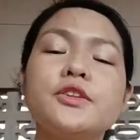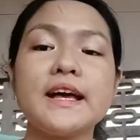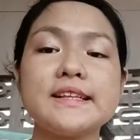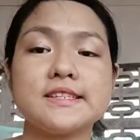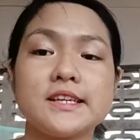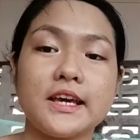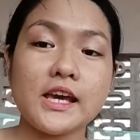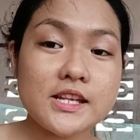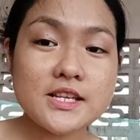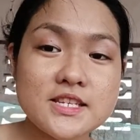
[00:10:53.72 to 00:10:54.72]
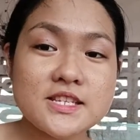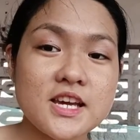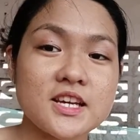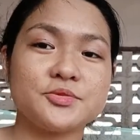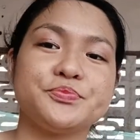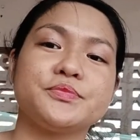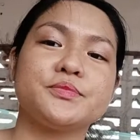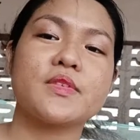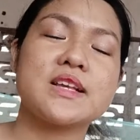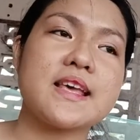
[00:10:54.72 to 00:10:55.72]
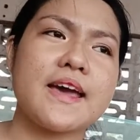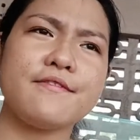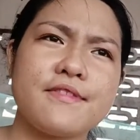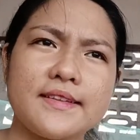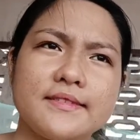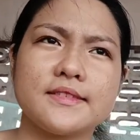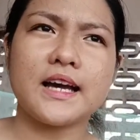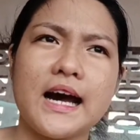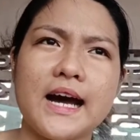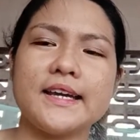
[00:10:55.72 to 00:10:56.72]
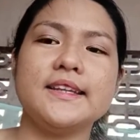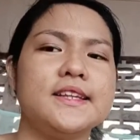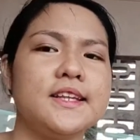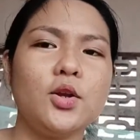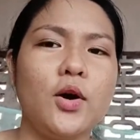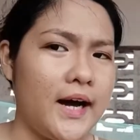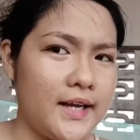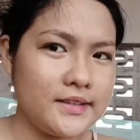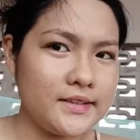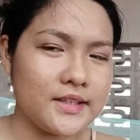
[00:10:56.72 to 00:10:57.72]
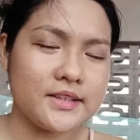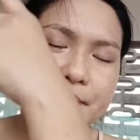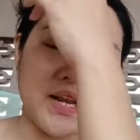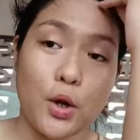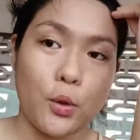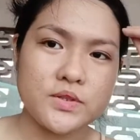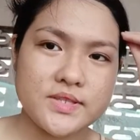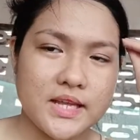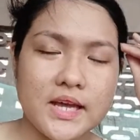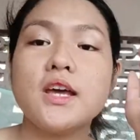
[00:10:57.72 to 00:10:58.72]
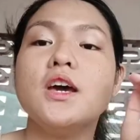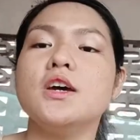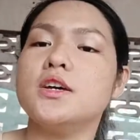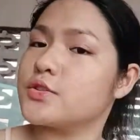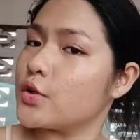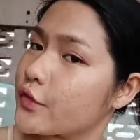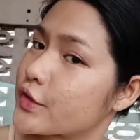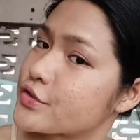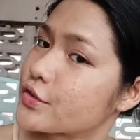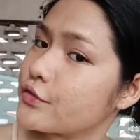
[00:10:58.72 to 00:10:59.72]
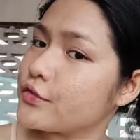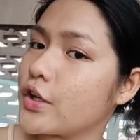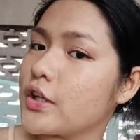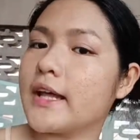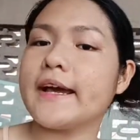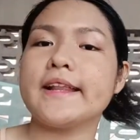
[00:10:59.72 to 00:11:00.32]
that's it sa event na aking dinaluhan at pinaghostan. So first of all, I'd